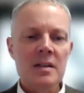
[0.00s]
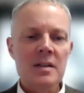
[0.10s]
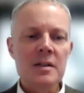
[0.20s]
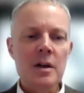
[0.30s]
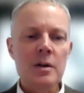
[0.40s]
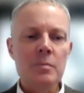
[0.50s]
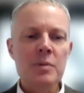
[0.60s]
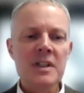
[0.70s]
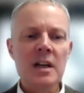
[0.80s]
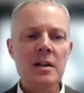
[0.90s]
So
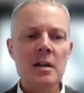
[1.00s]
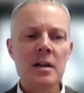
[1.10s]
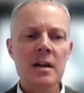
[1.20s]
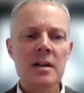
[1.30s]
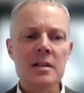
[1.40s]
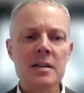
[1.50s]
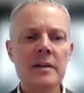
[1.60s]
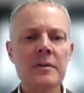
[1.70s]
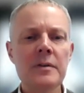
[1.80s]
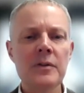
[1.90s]
particularly it's the
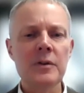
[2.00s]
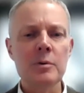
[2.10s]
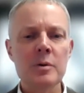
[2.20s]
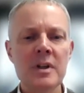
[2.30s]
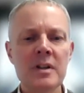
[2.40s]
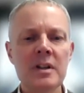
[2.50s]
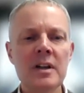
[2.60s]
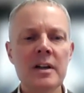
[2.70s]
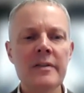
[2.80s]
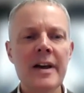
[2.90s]
difference between the
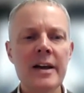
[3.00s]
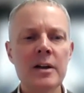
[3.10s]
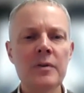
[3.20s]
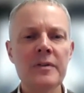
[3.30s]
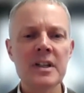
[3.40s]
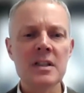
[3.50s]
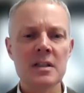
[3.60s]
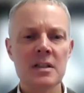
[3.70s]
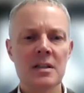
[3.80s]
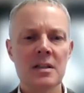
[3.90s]
kind of head
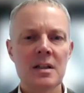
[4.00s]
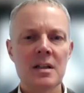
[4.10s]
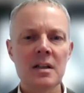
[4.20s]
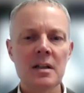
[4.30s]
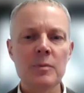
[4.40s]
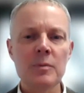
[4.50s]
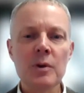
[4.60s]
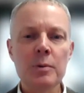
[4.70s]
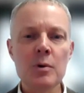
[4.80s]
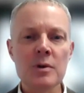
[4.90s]
office
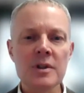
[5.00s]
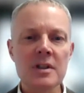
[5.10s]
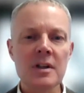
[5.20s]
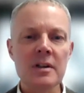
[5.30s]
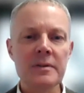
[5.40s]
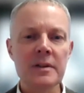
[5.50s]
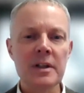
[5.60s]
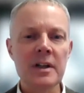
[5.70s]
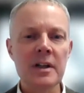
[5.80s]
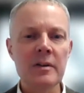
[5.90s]
support staff
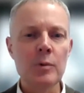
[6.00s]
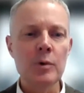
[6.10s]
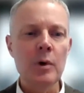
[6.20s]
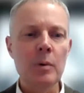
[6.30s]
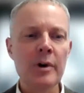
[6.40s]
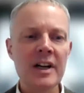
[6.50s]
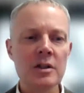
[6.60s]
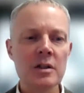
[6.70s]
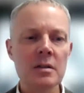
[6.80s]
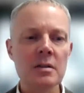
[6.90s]
and the kind of more
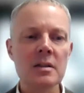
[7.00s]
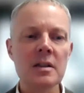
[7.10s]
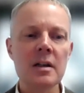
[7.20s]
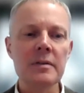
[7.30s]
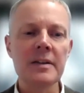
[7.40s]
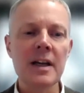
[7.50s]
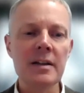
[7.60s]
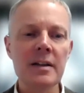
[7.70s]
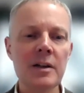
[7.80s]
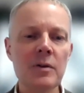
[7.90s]
operational staff.
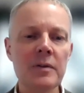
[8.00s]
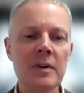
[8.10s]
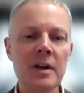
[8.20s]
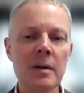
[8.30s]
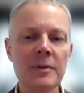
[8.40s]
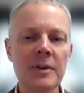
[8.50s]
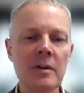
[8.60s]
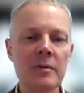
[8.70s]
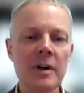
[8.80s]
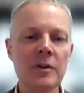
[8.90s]
That often comes
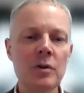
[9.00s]
out very